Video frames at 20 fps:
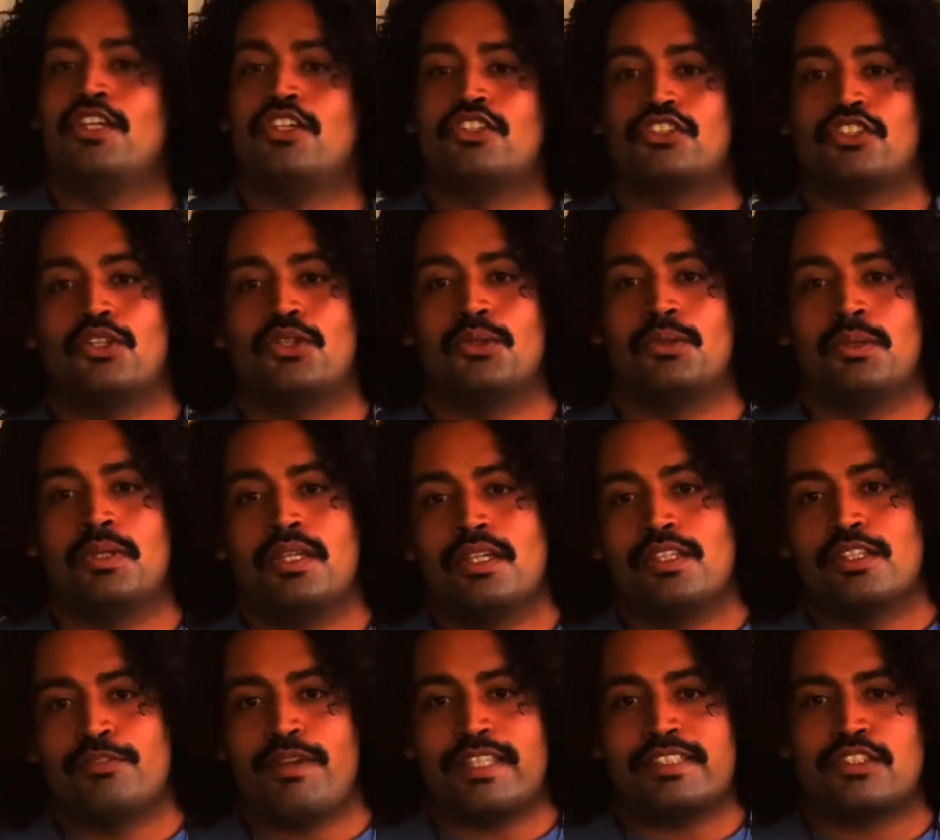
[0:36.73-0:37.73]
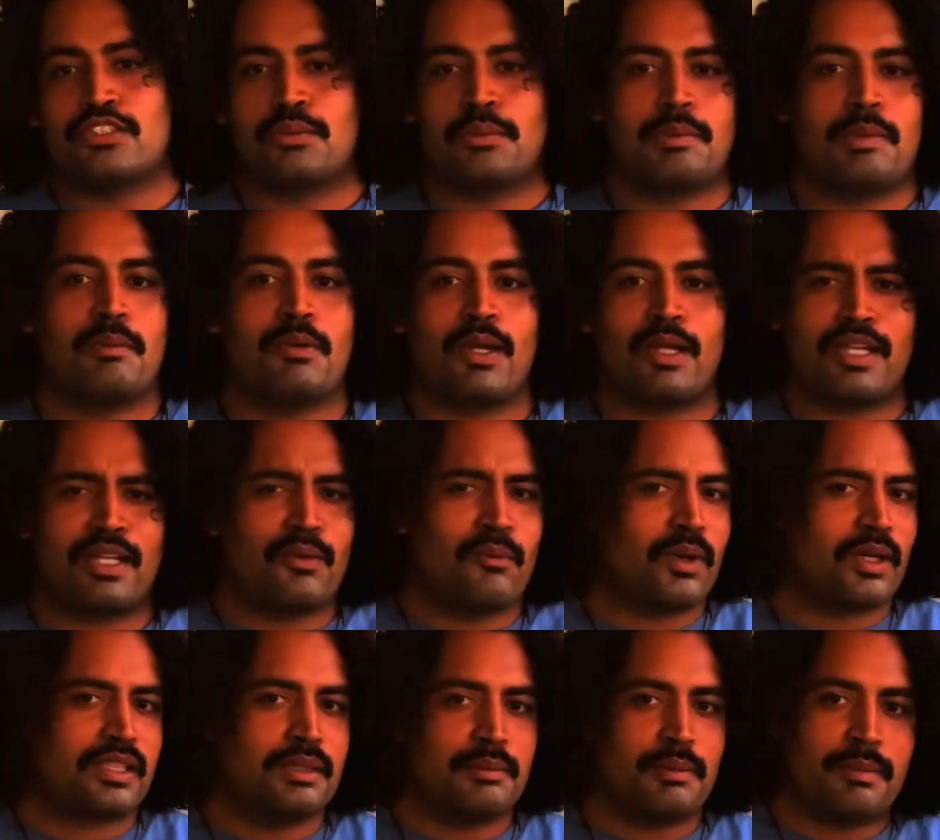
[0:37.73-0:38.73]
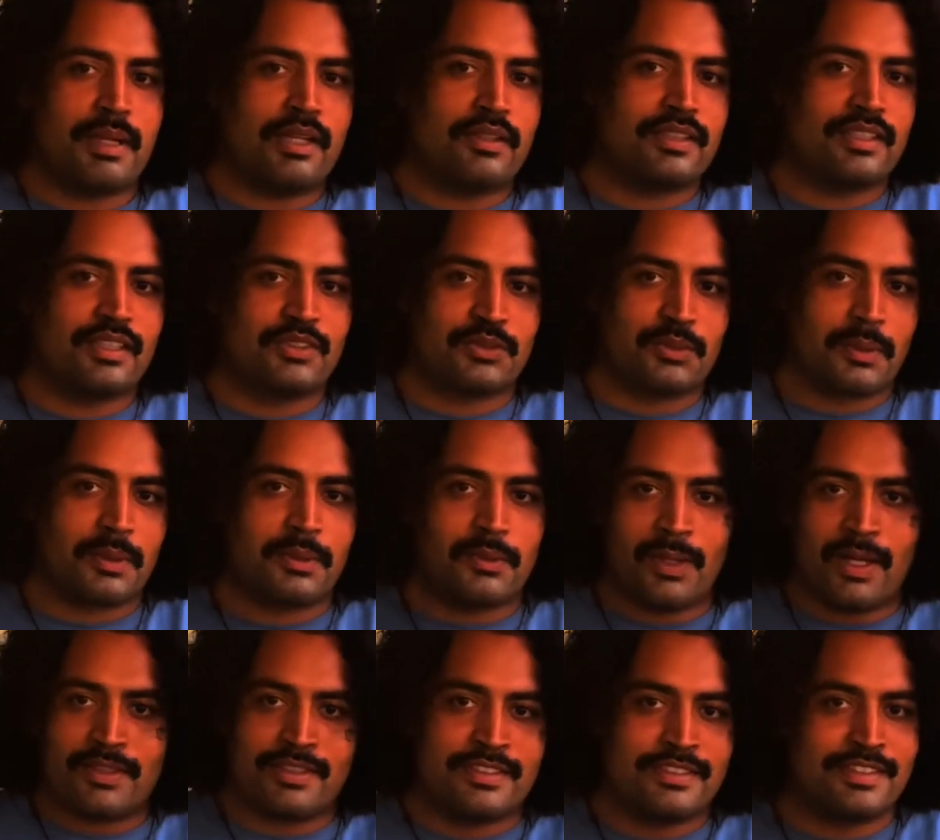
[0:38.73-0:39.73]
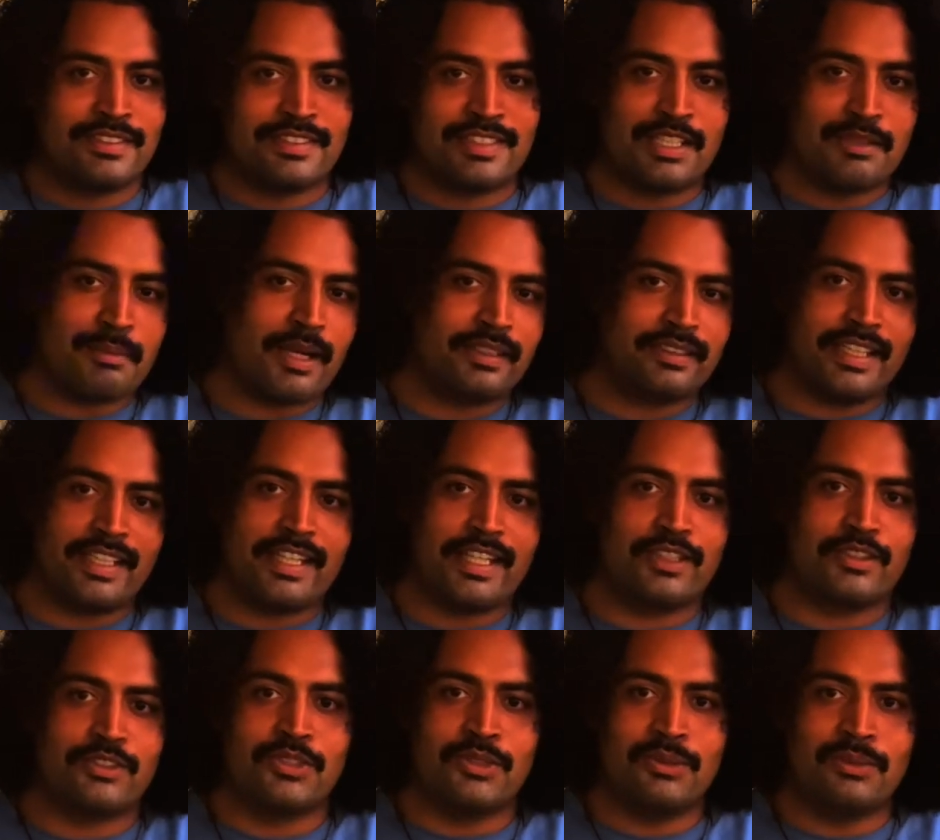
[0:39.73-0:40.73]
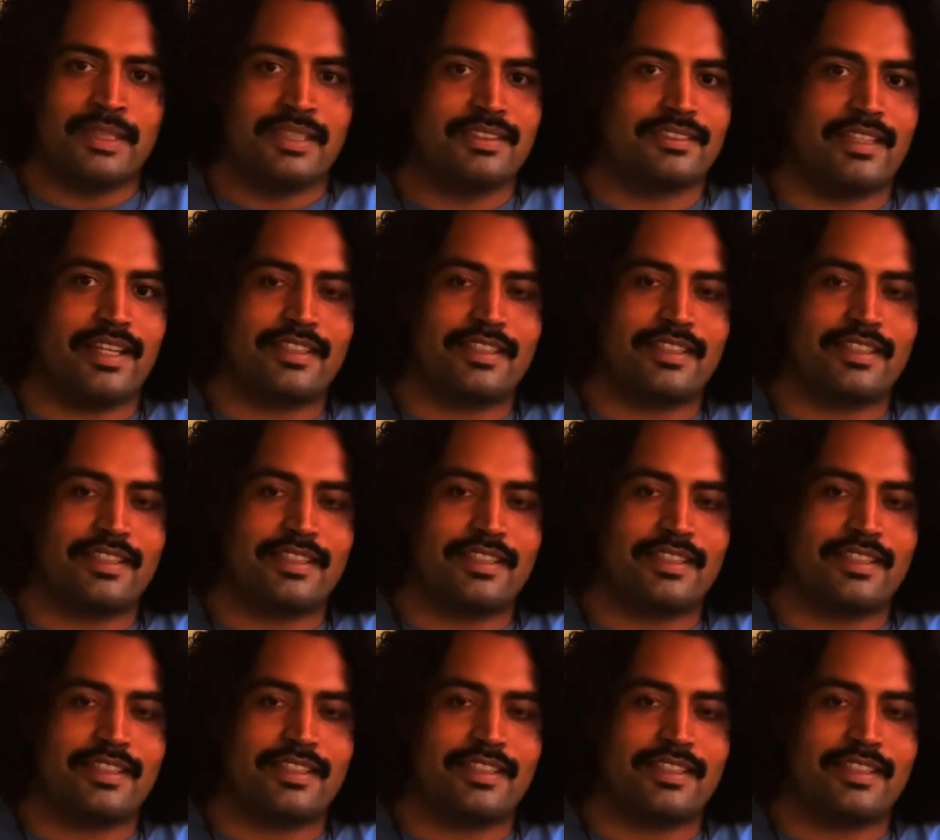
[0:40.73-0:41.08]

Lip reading: So the fact that so many people are getting worked up about the historical authenticity about Gladiator 2 is